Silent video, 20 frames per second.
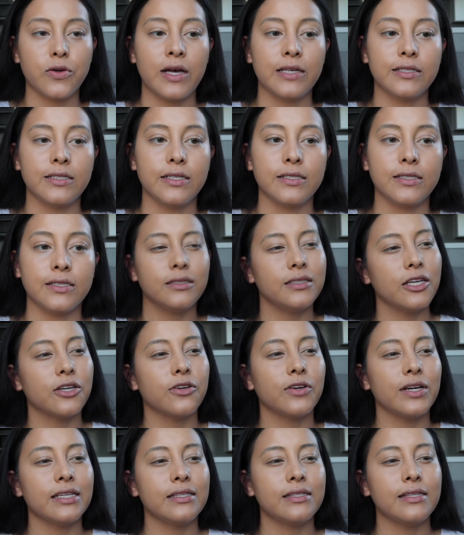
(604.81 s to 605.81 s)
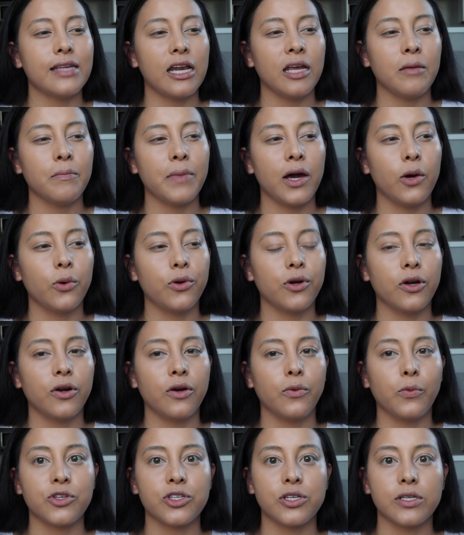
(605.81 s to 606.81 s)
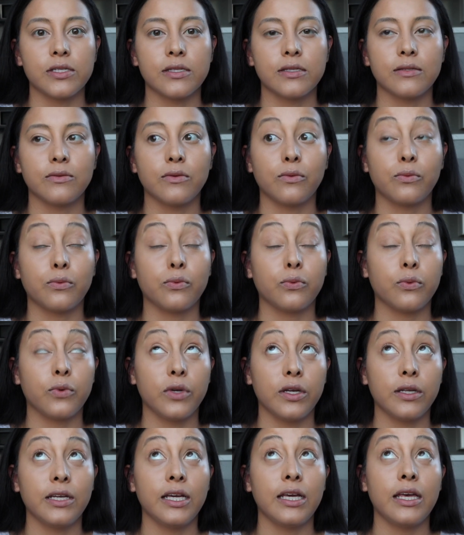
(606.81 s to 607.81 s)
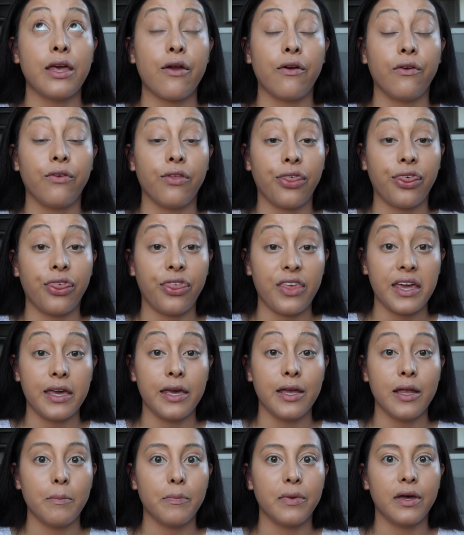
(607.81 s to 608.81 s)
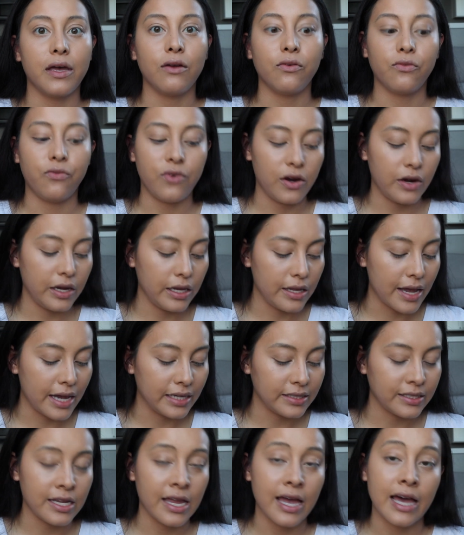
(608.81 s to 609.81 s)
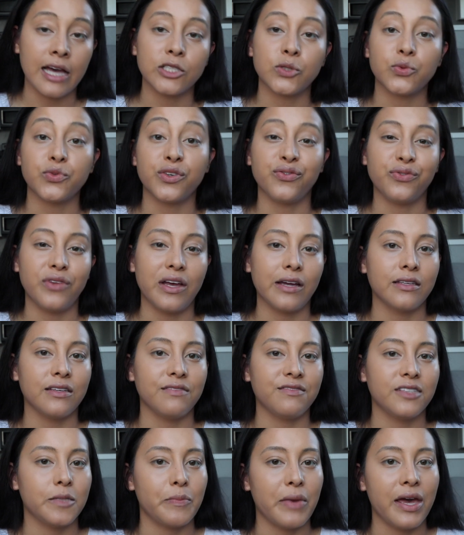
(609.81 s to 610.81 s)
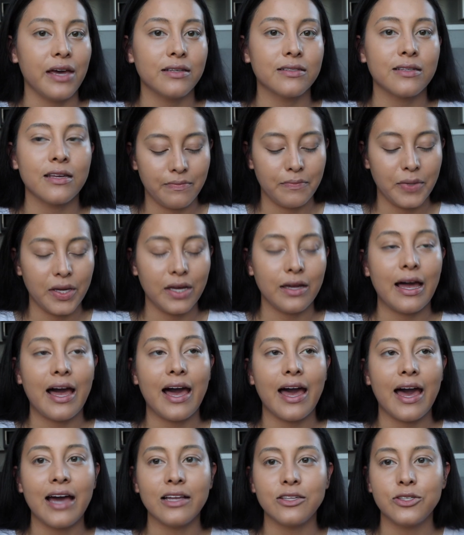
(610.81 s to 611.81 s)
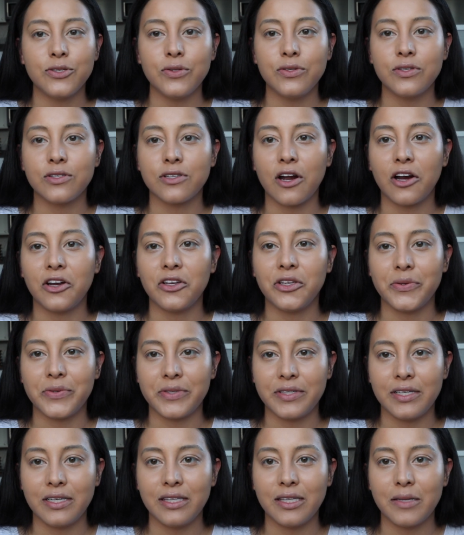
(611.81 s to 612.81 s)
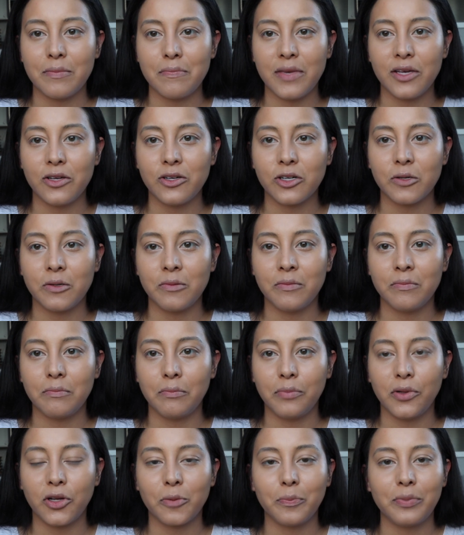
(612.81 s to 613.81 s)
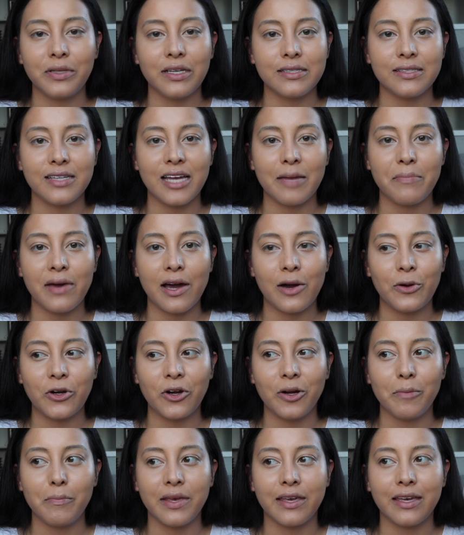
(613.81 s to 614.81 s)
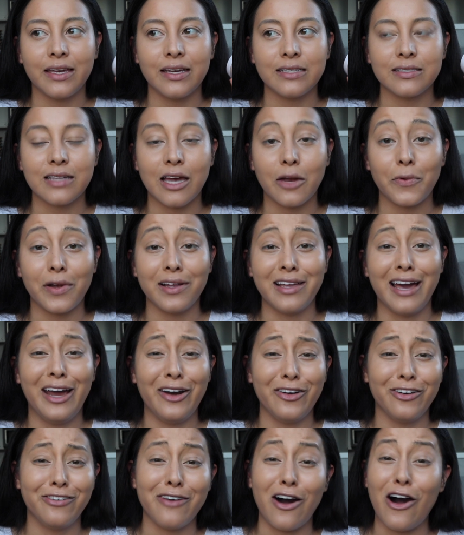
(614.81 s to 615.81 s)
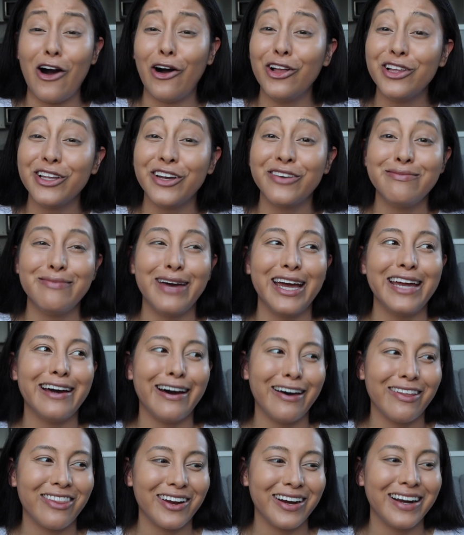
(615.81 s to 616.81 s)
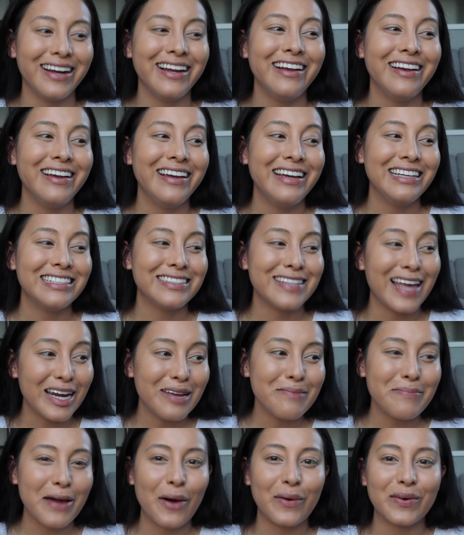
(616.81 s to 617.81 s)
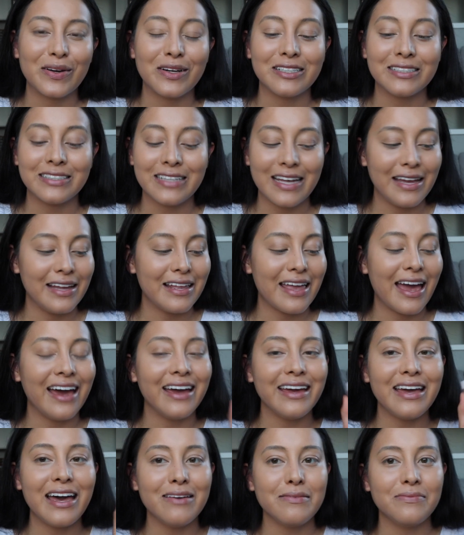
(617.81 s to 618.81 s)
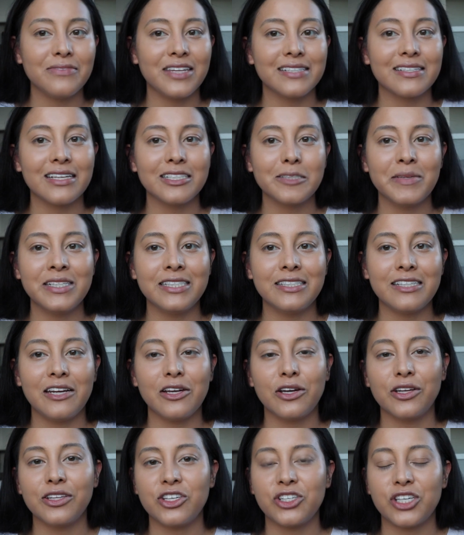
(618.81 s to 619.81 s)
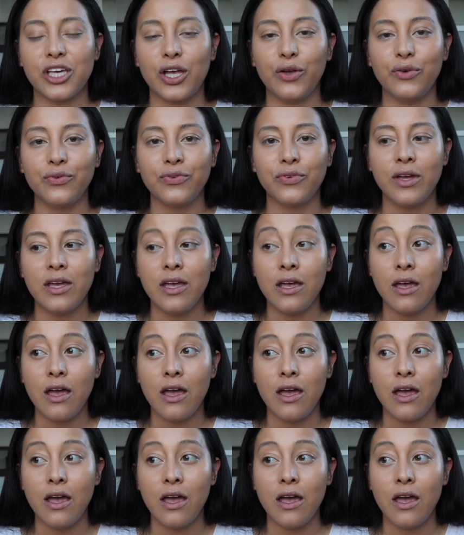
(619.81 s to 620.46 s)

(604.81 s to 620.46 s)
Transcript: has the secret setting powder, which is really thin but very nice, and it has reflective specs. But I had to start using the Milk Blur Plus Set powder because I ran out of all of my other setting powders, and this has been sitting on the shelf